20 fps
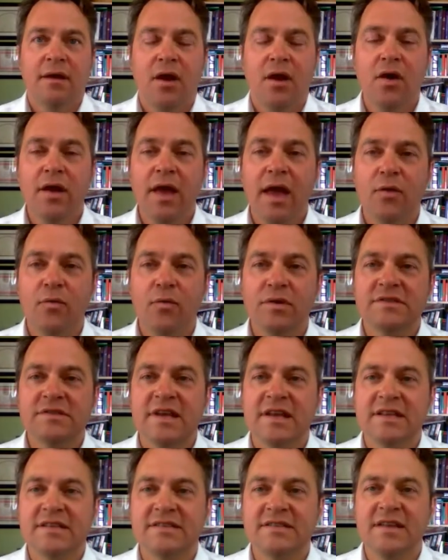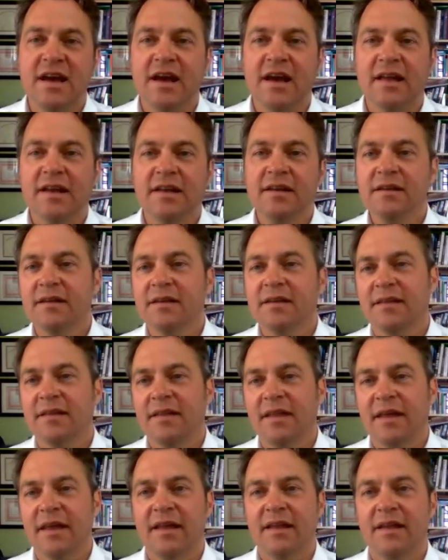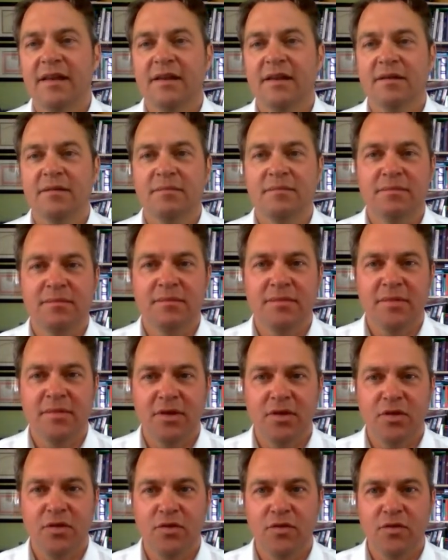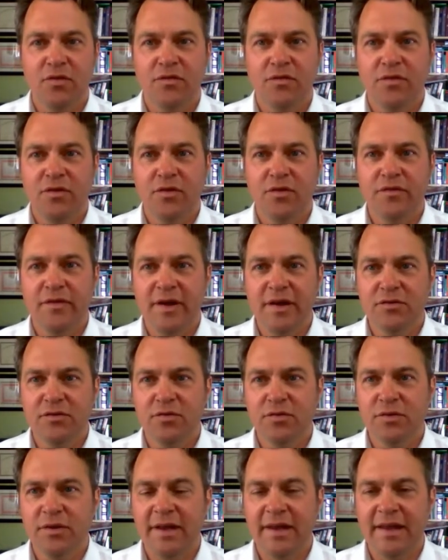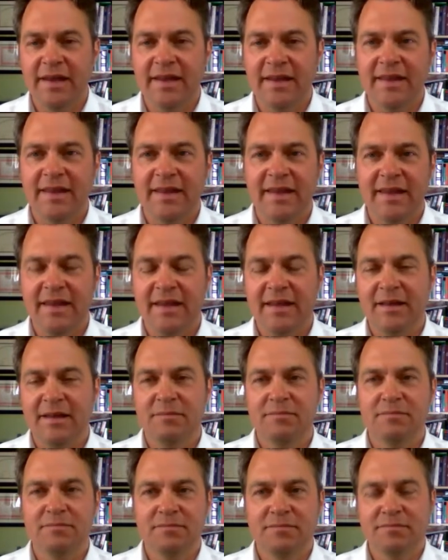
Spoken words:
Okay, once that's done, then you've entered in the